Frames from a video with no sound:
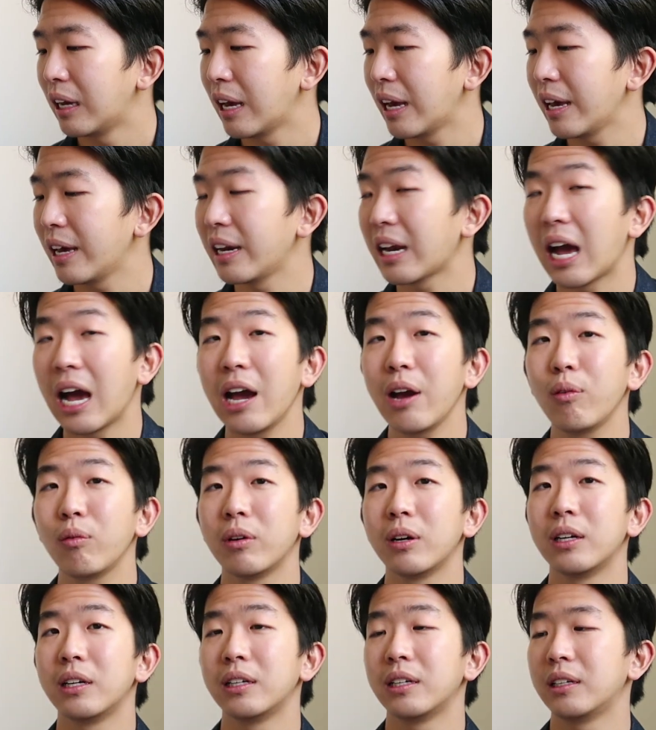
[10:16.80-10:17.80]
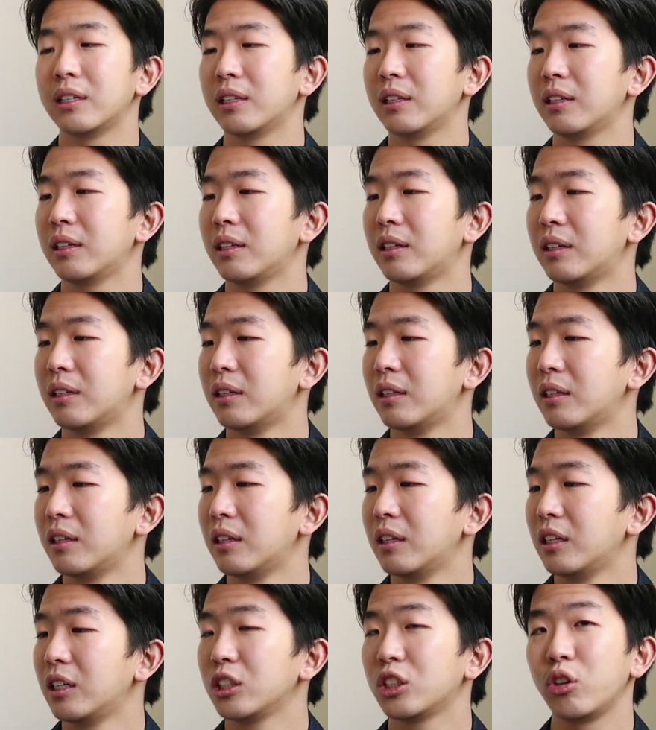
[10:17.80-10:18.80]
and I will
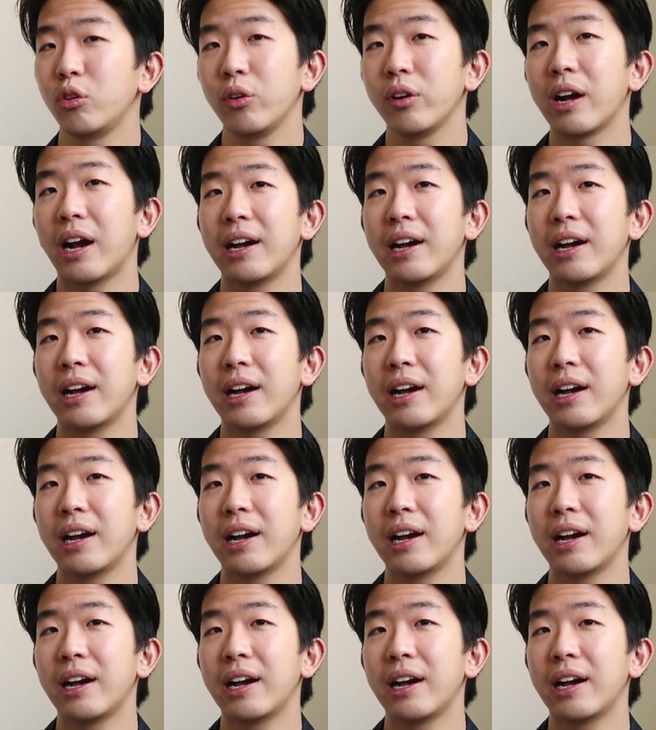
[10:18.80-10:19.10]
show you